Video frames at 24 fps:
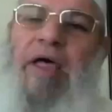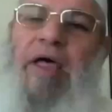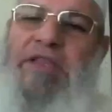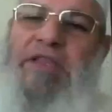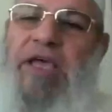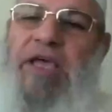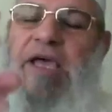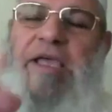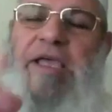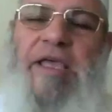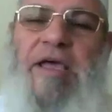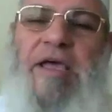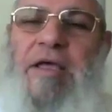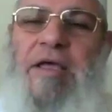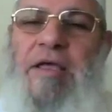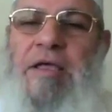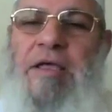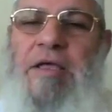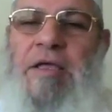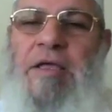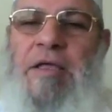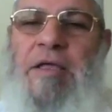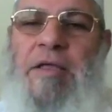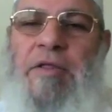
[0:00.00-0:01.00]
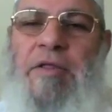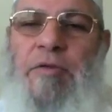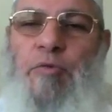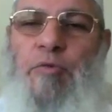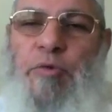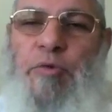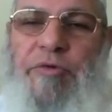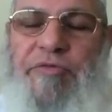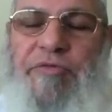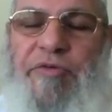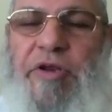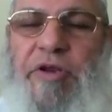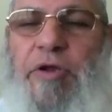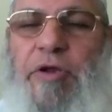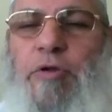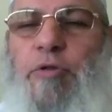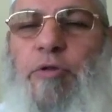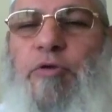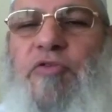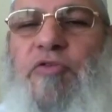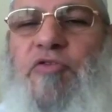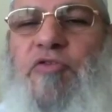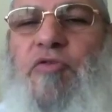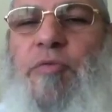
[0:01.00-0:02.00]
is hidayah. We're very
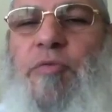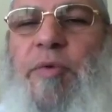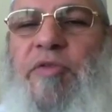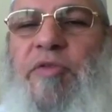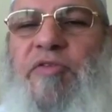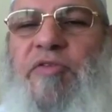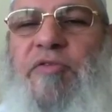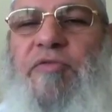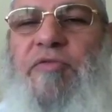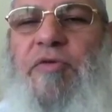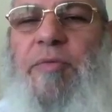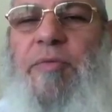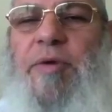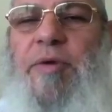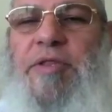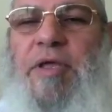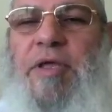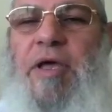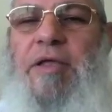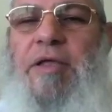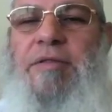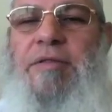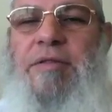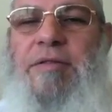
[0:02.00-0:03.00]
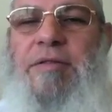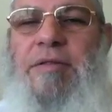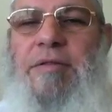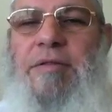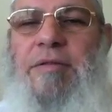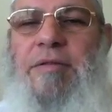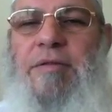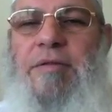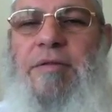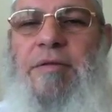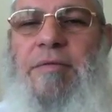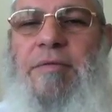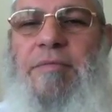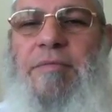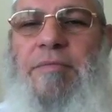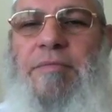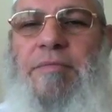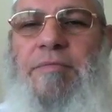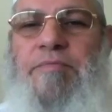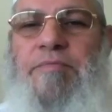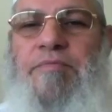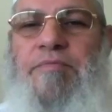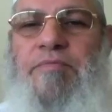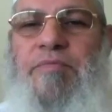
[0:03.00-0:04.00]
close to the month of Ramadan.
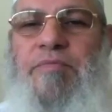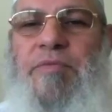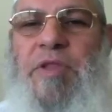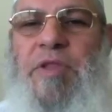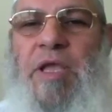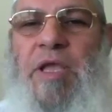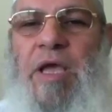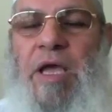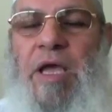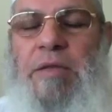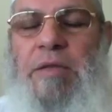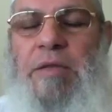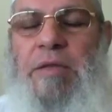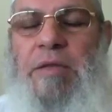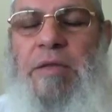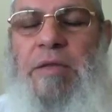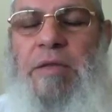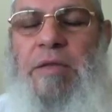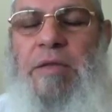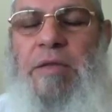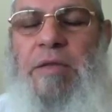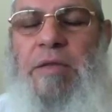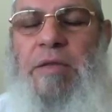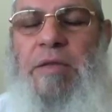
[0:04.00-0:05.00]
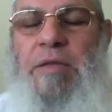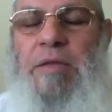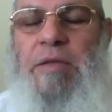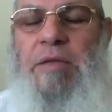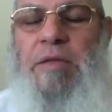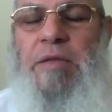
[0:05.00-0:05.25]
And by the way,